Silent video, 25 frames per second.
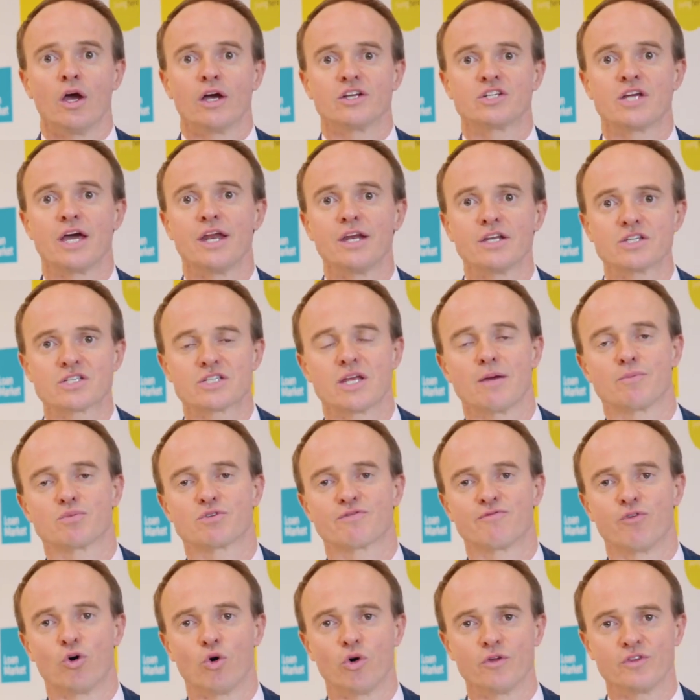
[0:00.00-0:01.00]
tenant steps
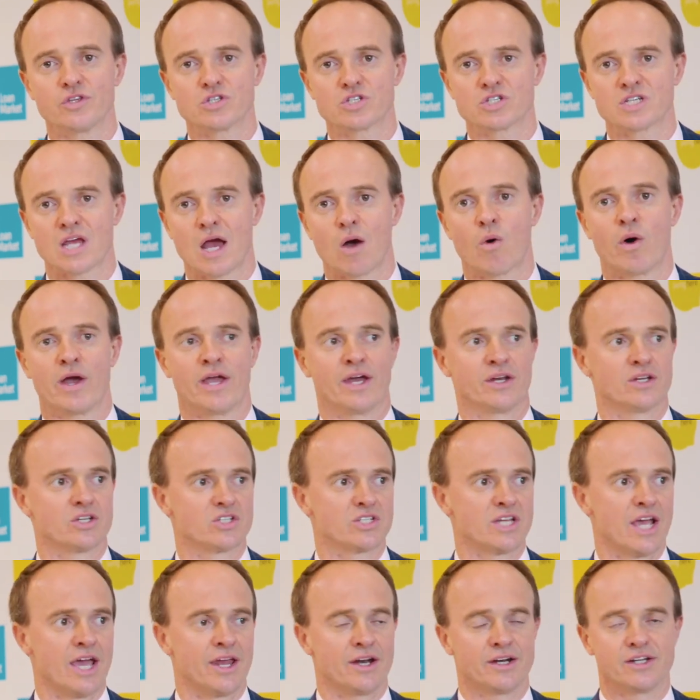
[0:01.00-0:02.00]
forward, this is how I
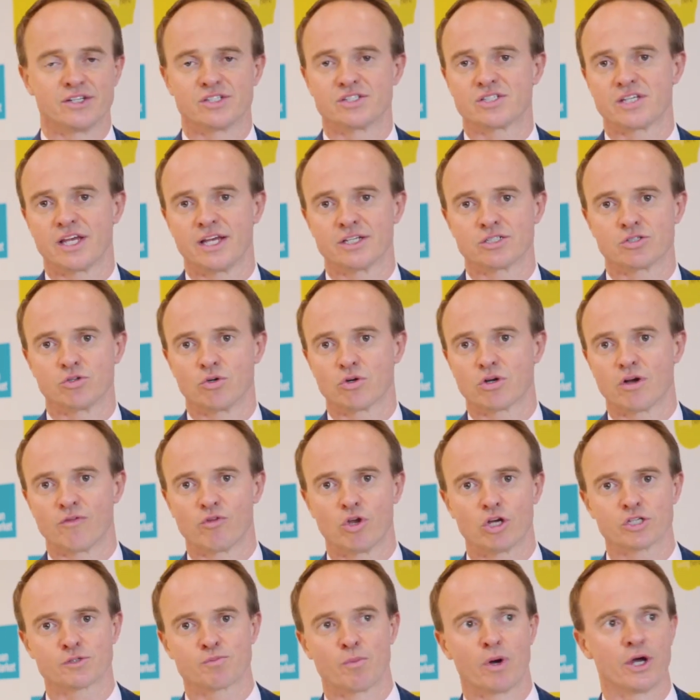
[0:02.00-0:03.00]
understand it, and says, look, I've
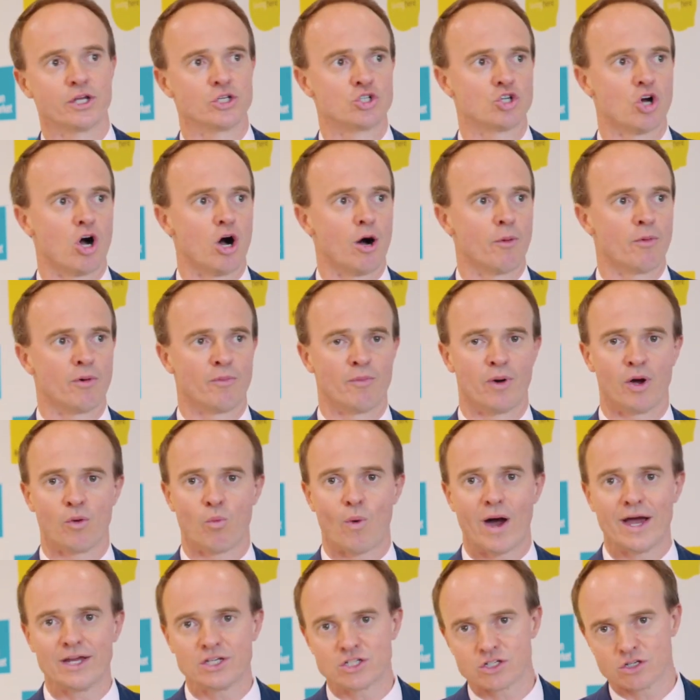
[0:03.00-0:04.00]
lost my job or my
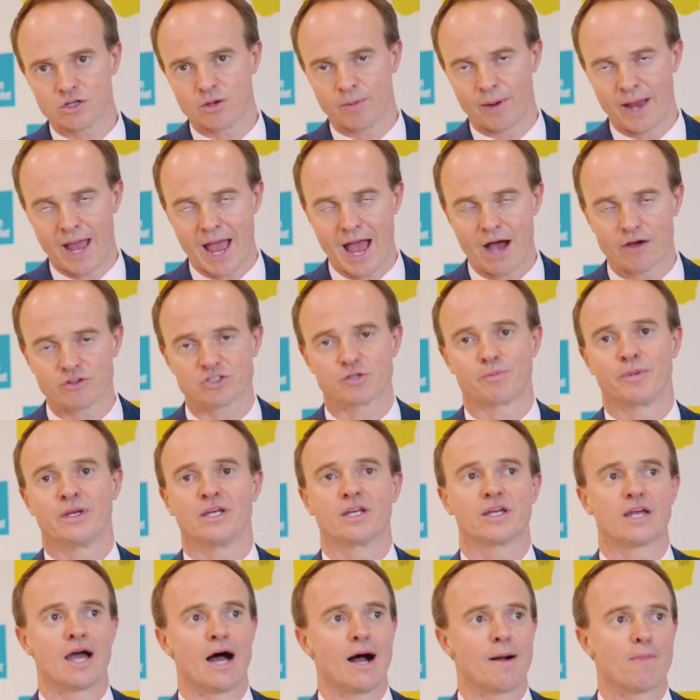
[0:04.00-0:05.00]
wages, my hours have
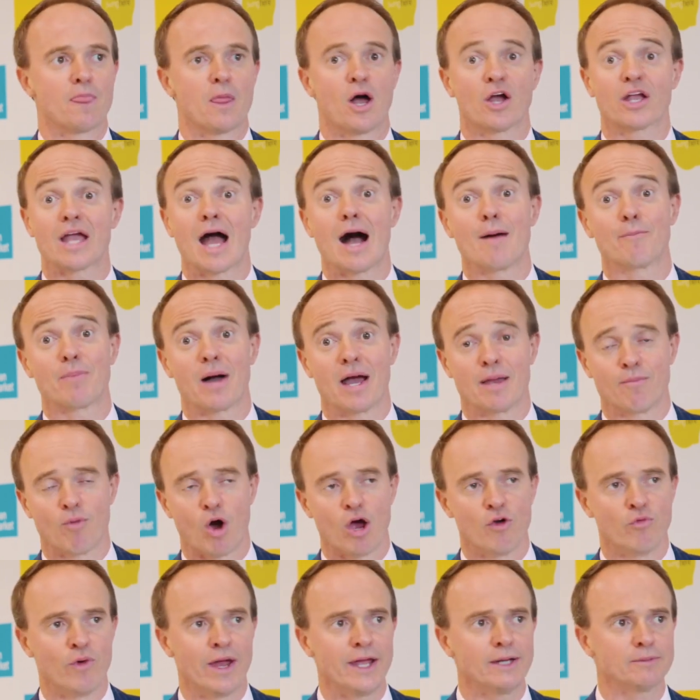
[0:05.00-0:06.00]
been cut, I can't pay
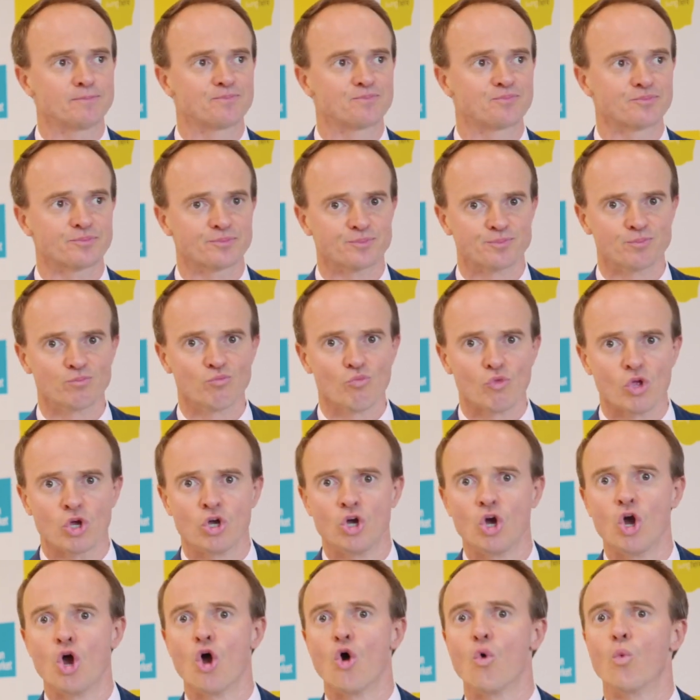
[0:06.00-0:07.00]
my rent.
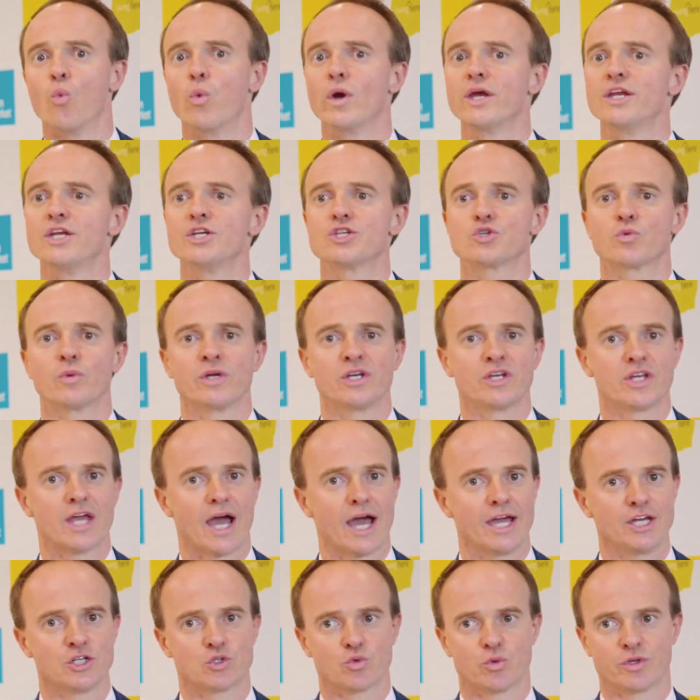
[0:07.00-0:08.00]
We need to
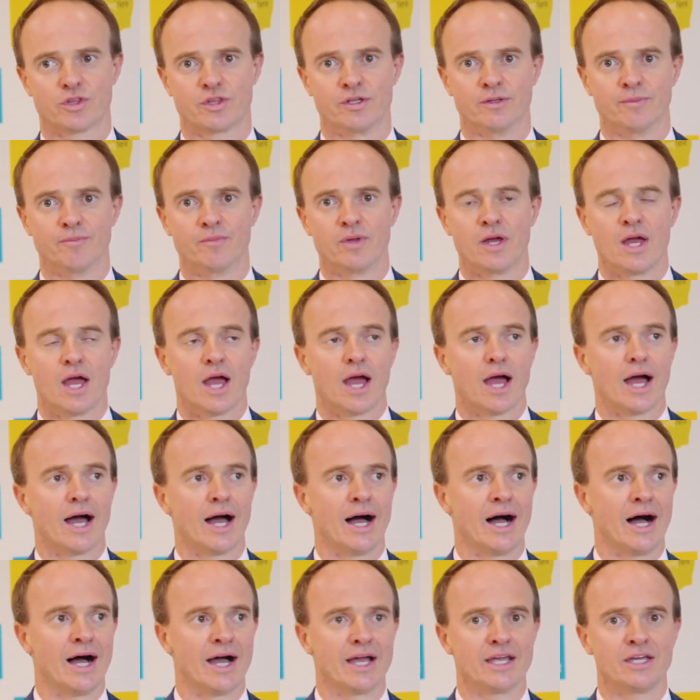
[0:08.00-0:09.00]
engage with them
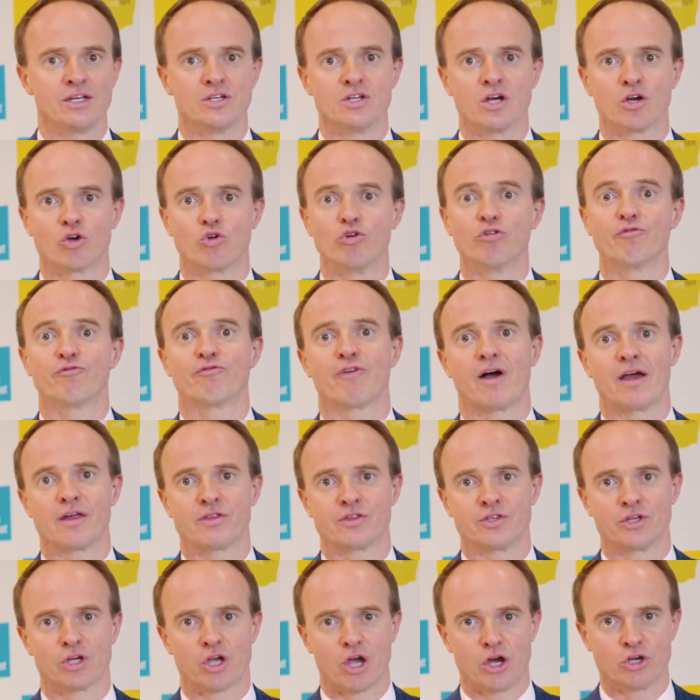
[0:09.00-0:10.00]
in a good
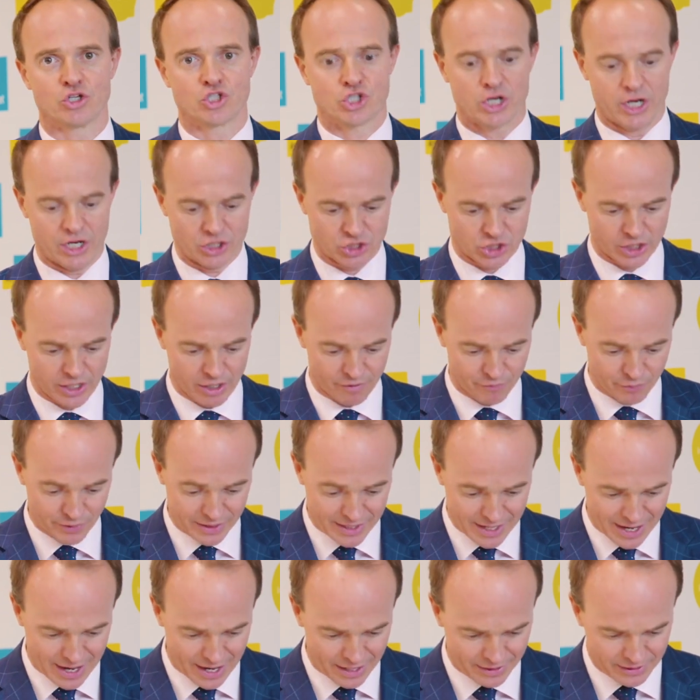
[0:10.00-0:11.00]
faith negotiation. Now, if we
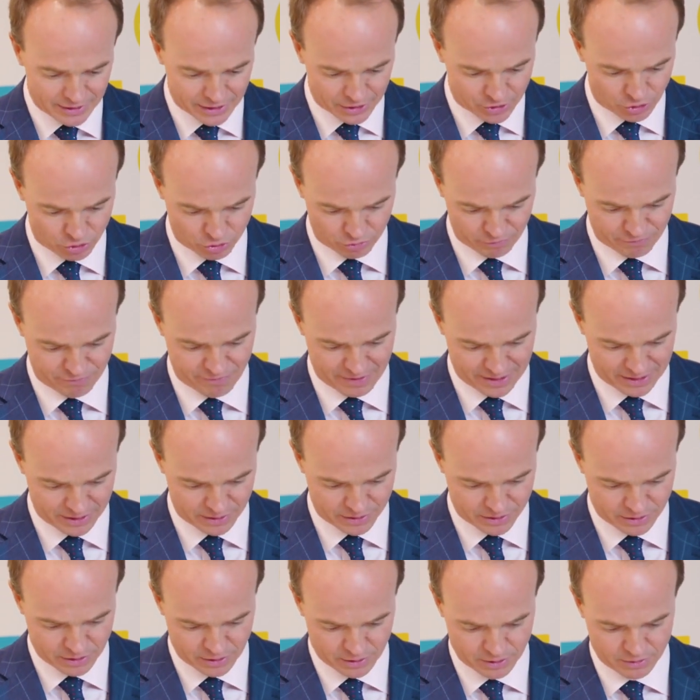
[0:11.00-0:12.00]
can't get a good
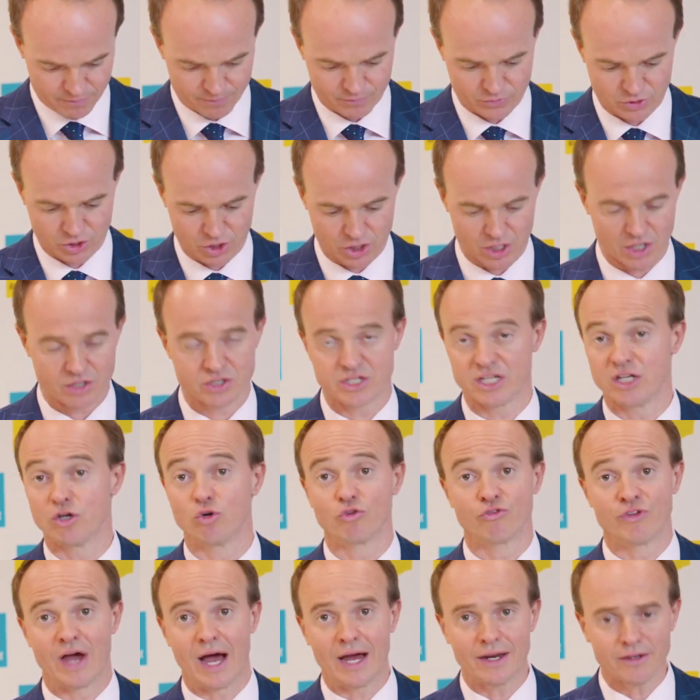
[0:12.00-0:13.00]
faith
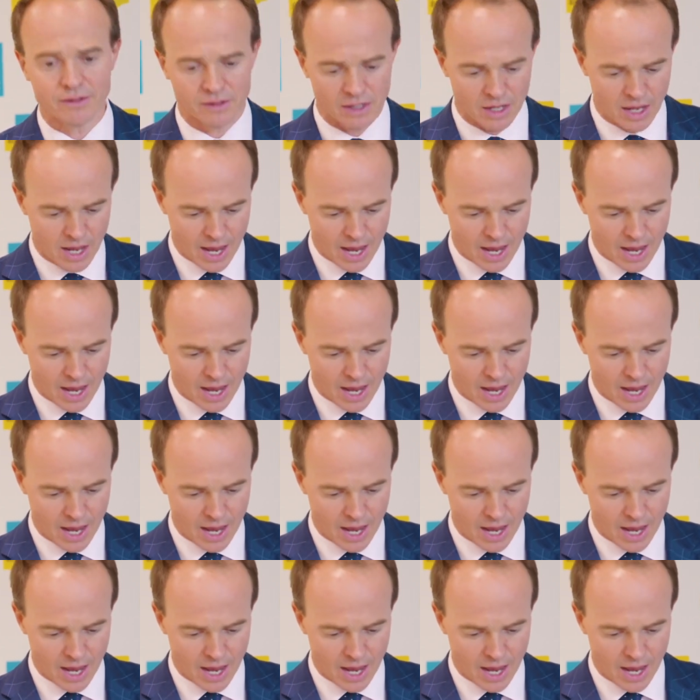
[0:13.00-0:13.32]
deal done,